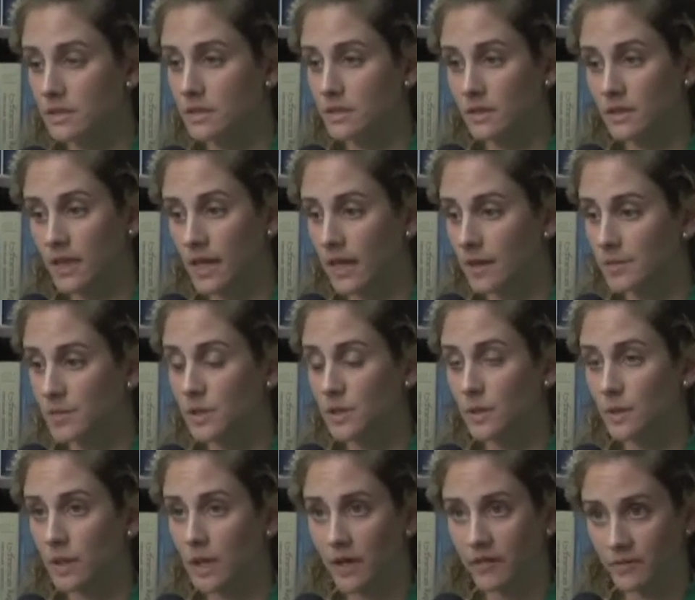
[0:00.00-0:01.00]
This is an
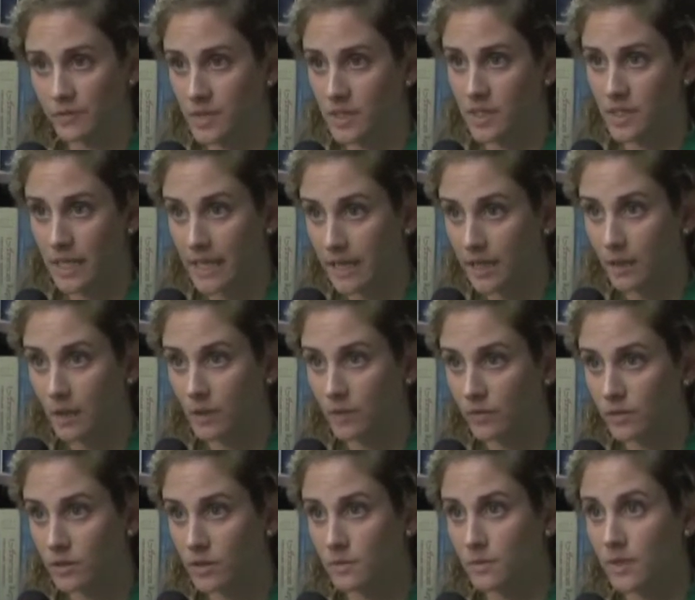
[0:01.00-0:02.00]
absolute government
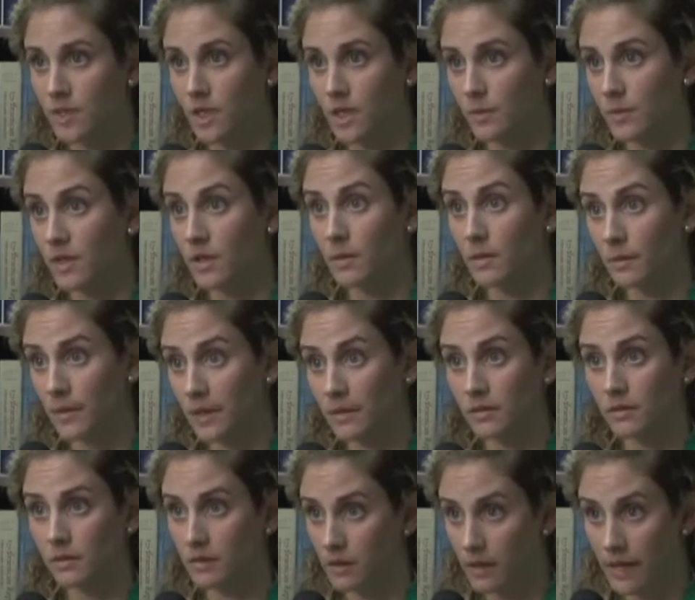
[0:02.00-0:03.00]
takeover. It's becoming a
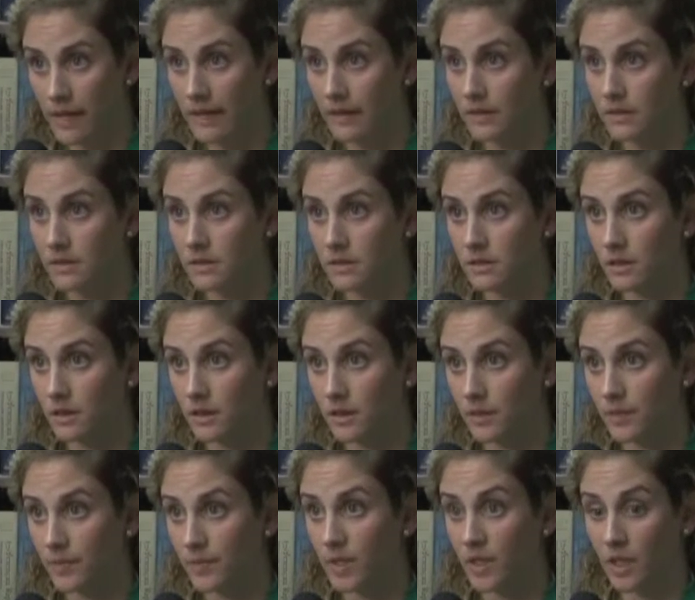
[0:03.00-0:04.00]
middle class
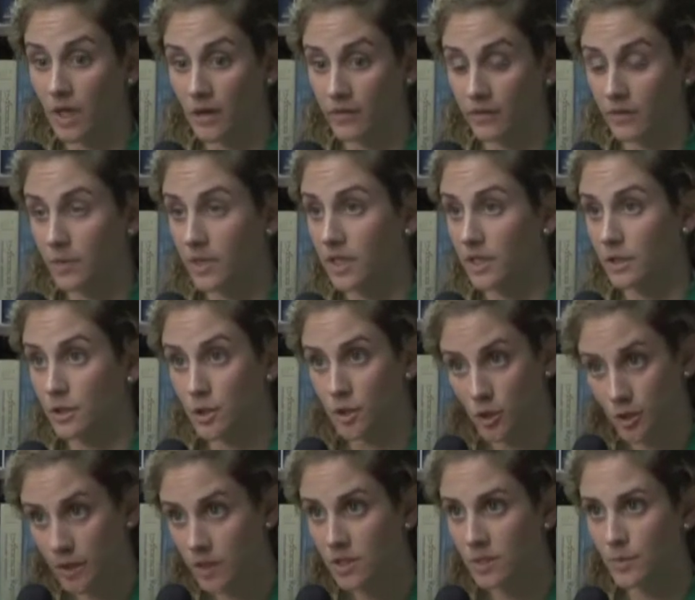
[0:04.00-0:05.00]
government
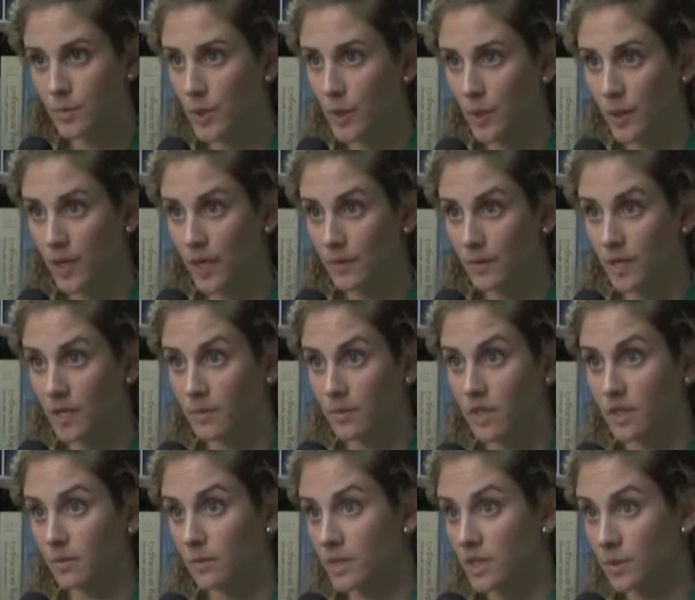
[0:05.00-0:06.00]
insurance program. I
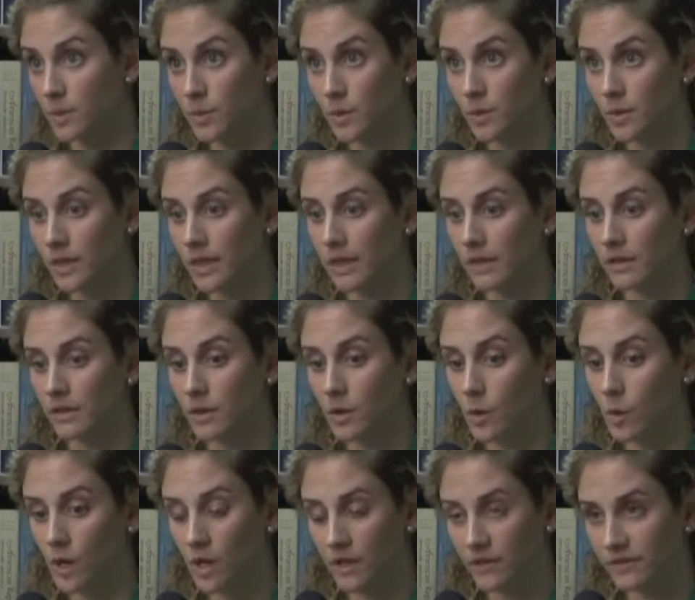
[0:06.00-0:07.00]
mean, people can
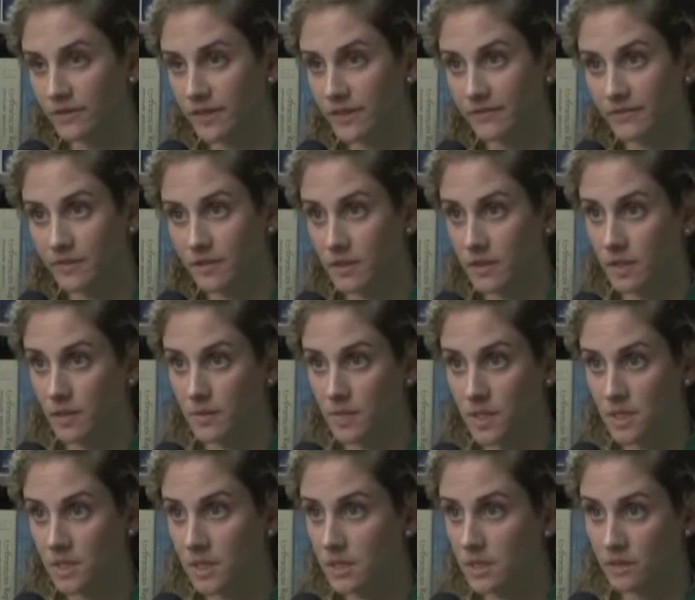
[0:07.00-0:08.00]
qualify for
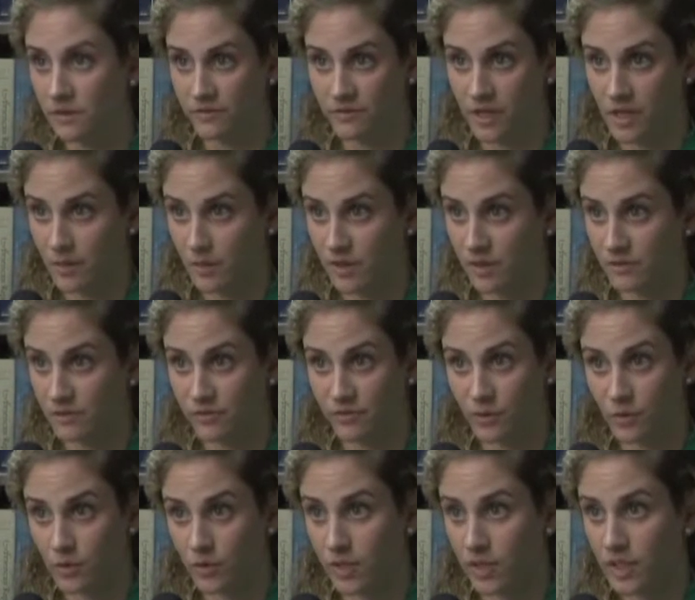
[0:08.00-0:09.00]
subsidies in a family of
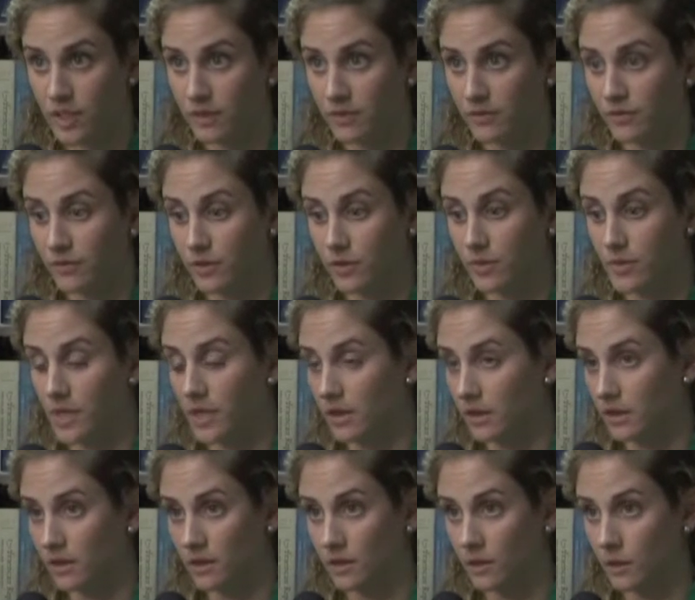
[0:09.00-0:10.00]
four if you're
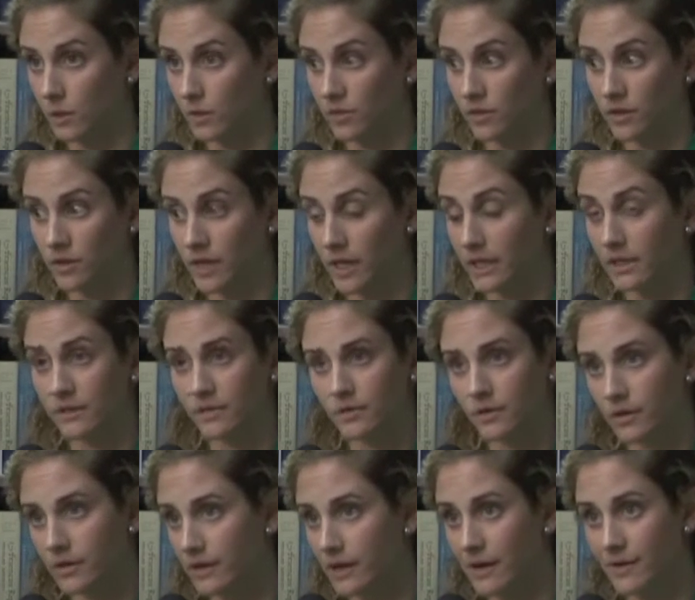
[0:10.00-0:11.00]
making over
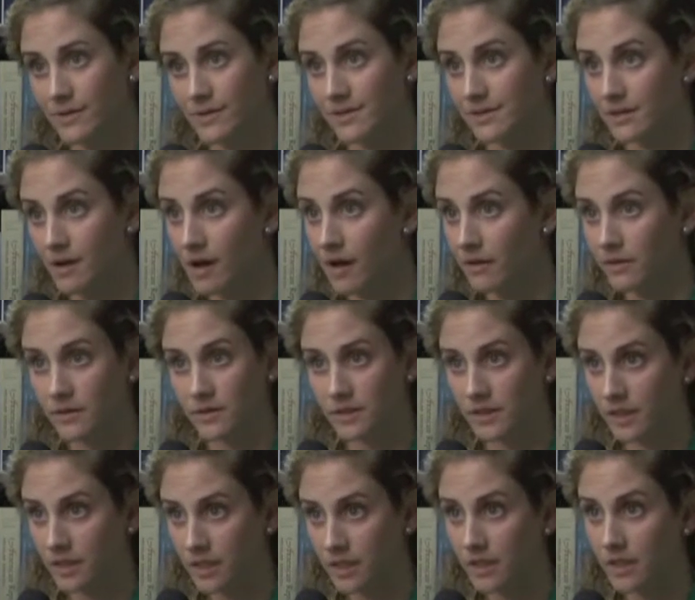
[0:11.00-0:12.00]
$94,000
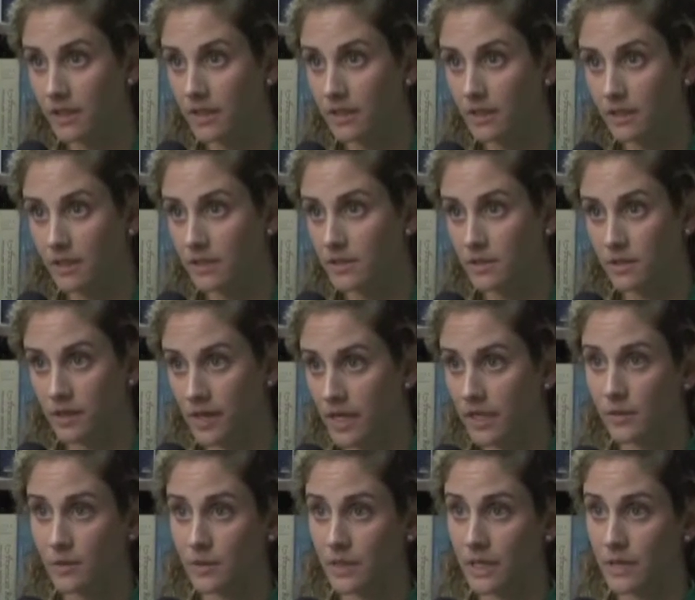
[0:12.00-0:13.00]
a year as your
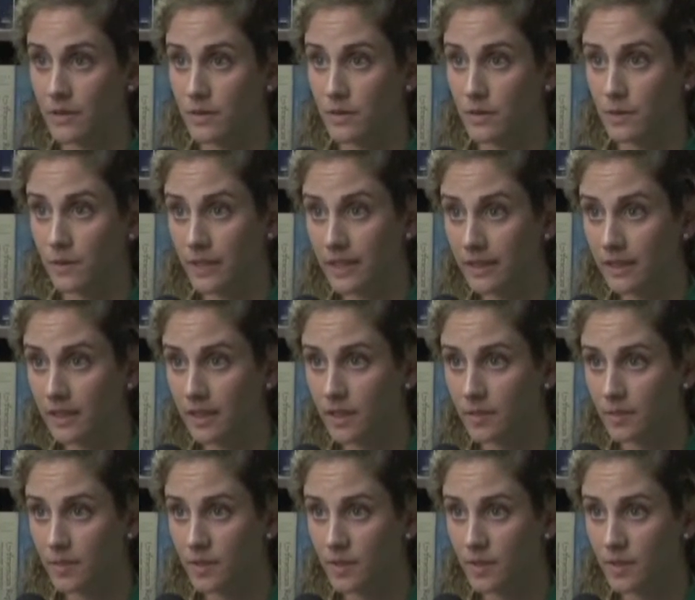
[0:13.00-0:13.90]
annual household income.